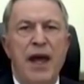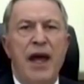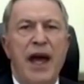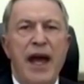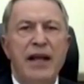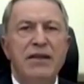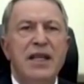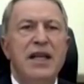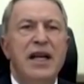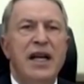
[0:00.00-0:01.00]
and
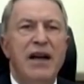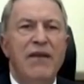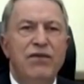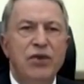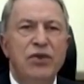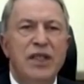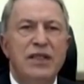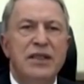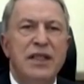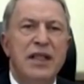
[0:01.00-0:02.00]

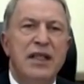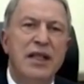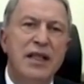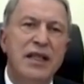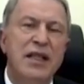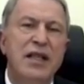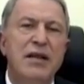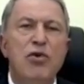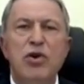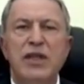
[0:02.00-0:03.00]
wounded
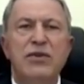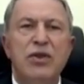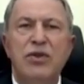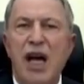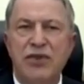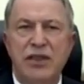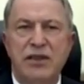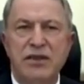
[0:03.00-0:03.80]
more than 2,000.